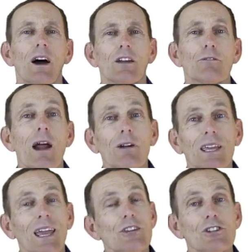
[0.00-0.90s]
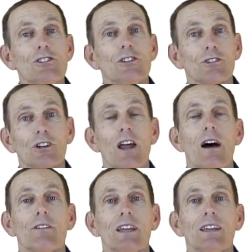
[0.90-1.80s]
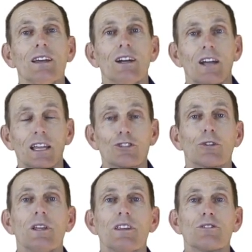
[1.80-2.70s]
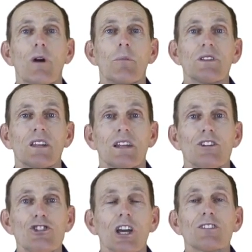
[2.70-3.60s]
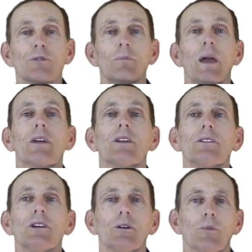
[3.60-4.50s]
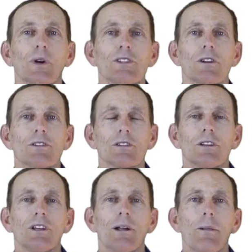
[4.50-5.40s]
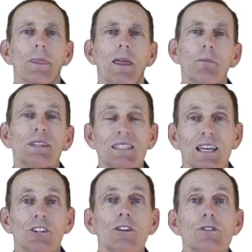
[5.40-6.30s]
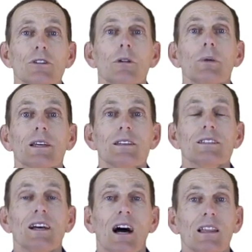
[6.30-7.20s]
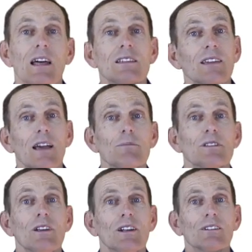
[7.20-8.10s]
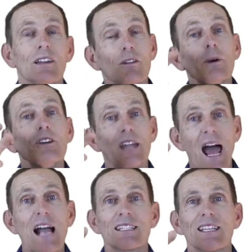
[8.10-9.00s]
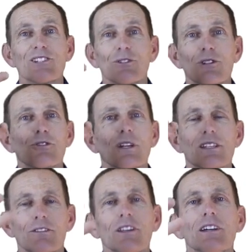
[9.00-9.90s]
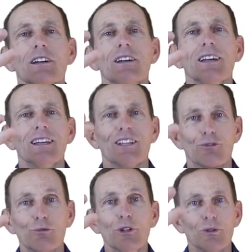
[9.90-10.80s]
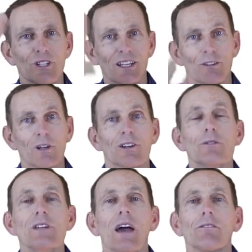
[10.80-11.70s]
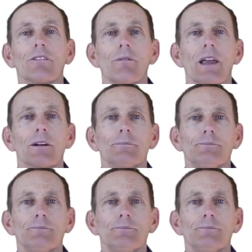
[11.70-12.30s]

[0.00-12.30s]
On rare occasions, you could have a tree that's represented just with parent pointers. Okay, but that's unusual because a lot of times the way you get access to a tree is via its root, and you want to go down from there.